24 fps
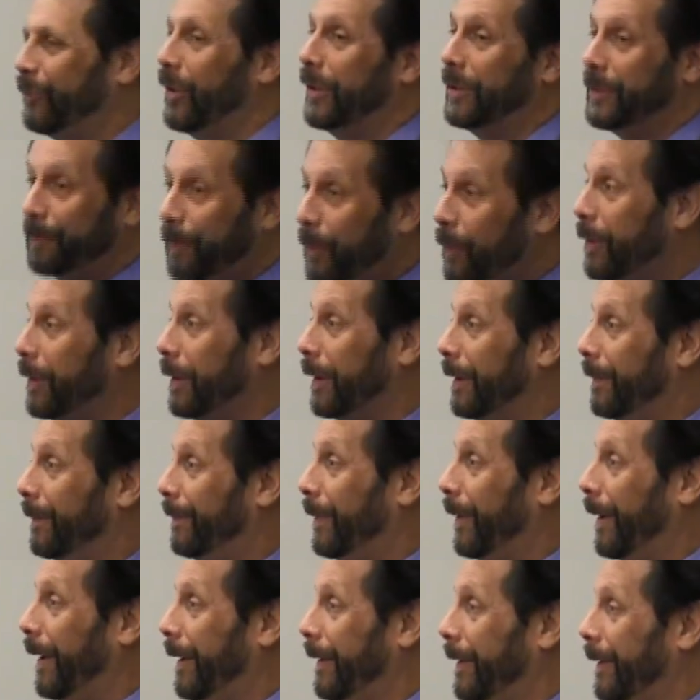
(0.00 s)

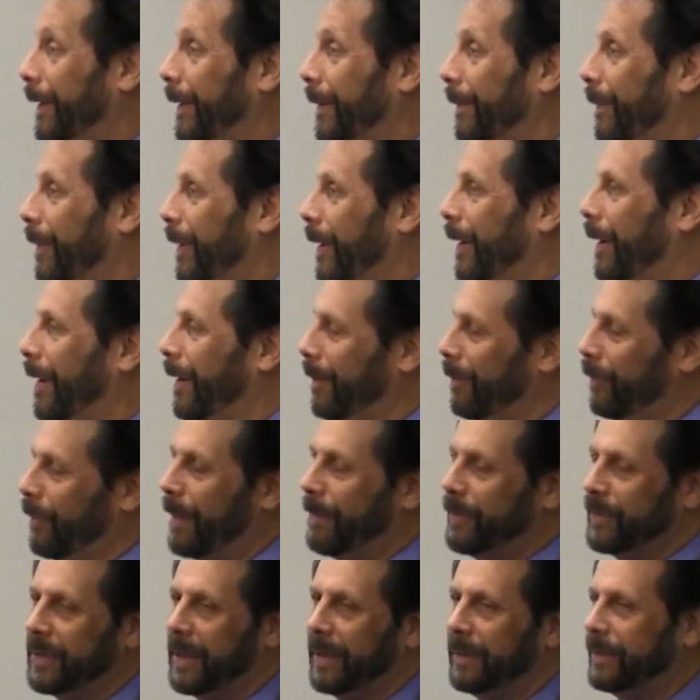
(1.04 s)
transported by the
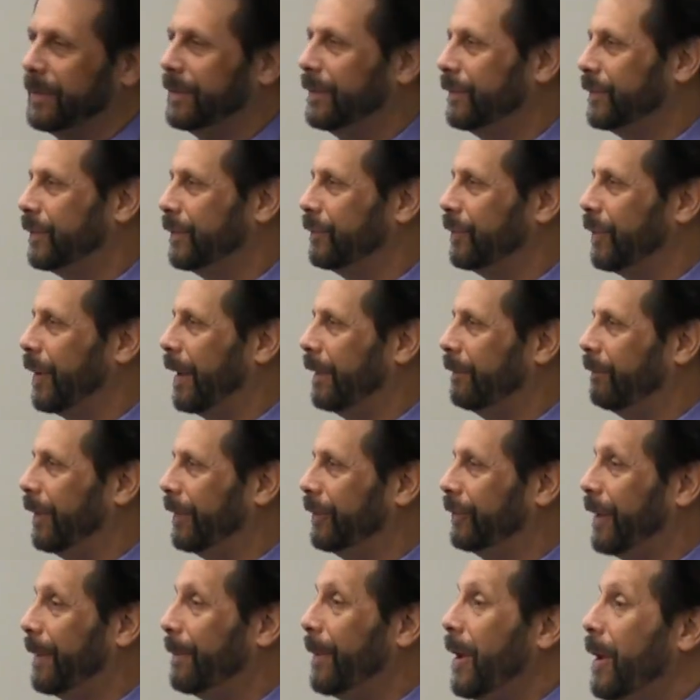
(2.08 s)
representatives of Yad
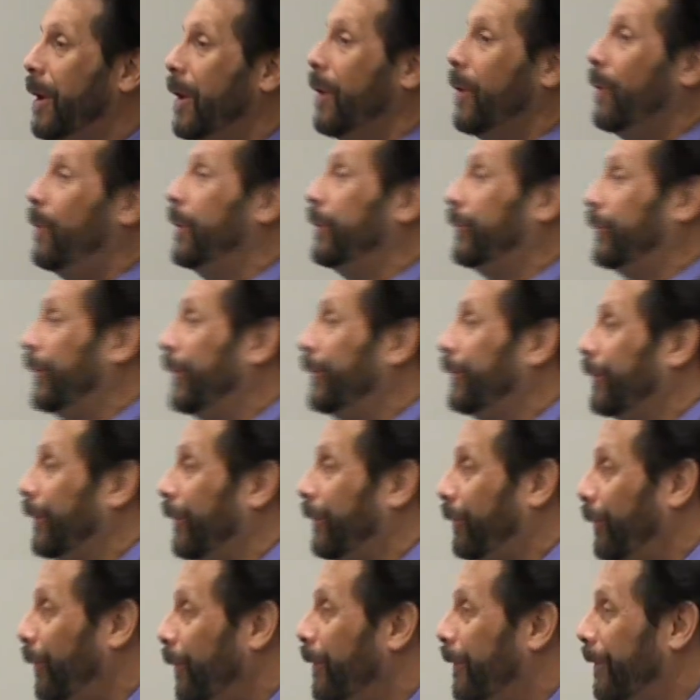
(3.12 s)
Vashem, which is
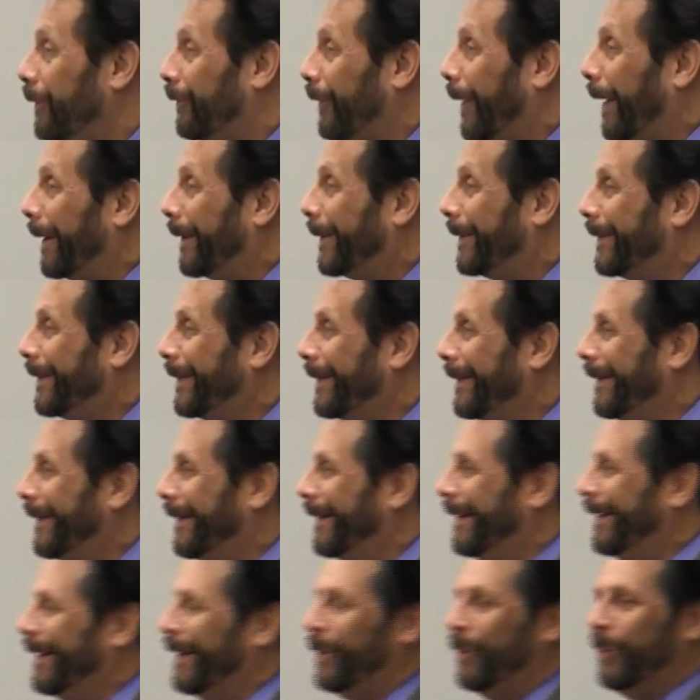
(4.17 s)
the third event,
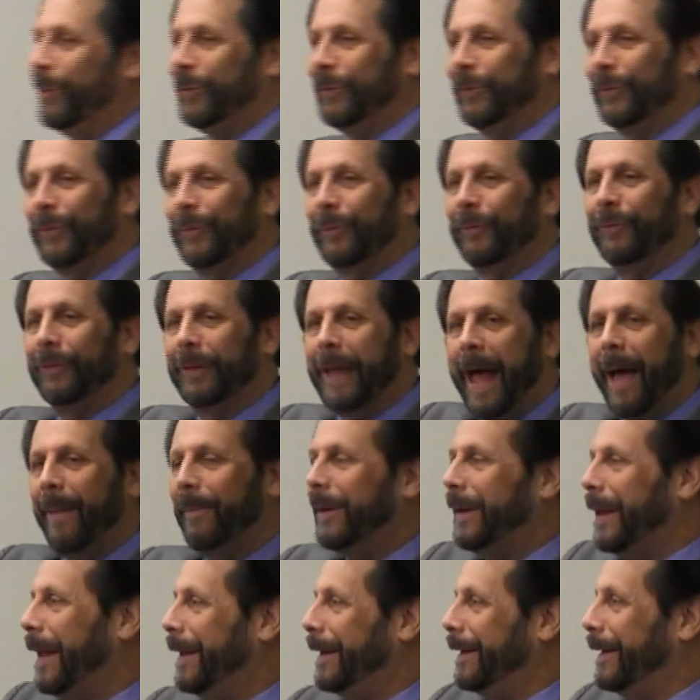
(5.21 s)
which is sort of
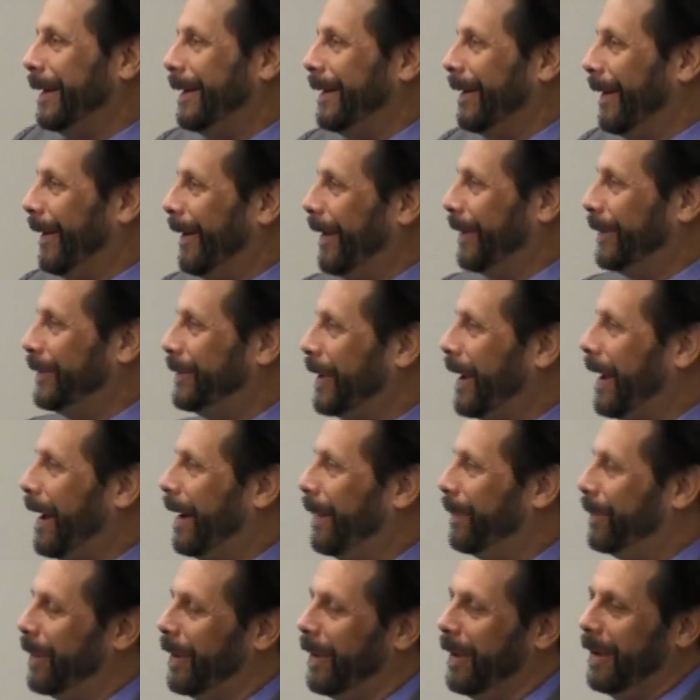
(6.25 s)
laminated on
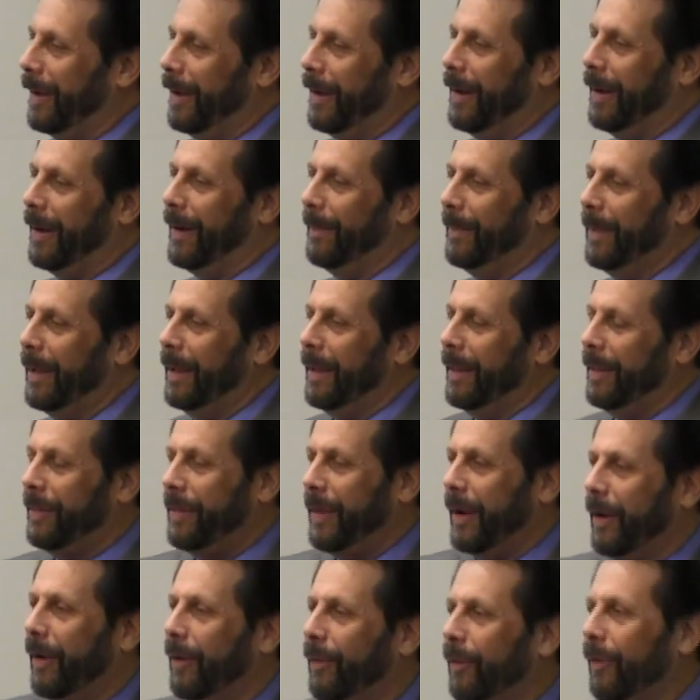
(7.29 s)
top.
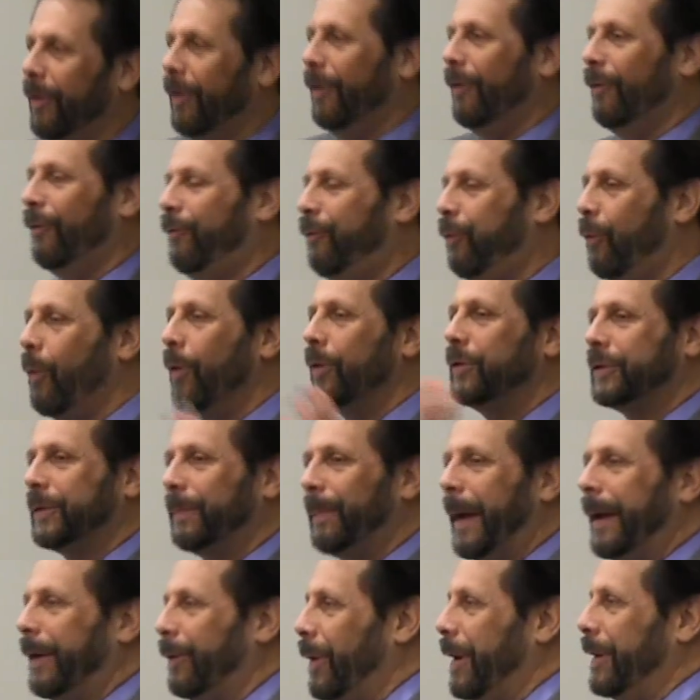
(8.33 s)
Their
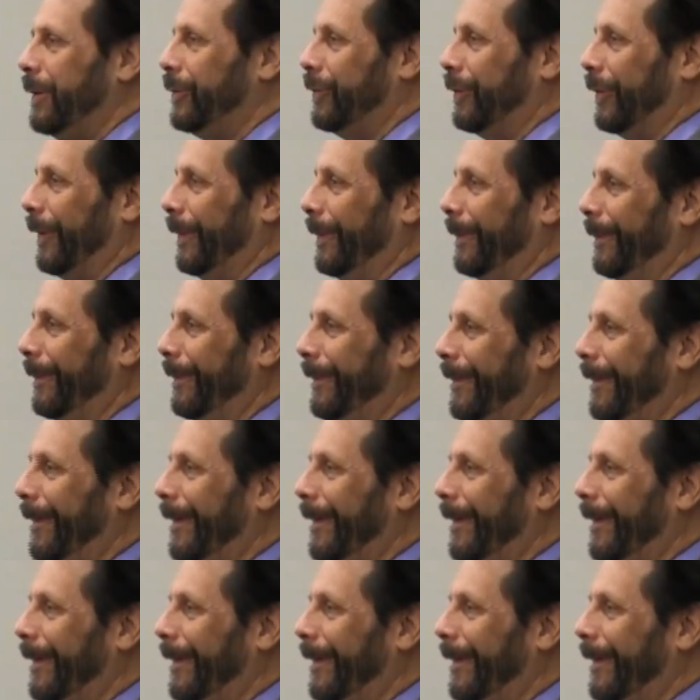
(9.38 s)
forced migration.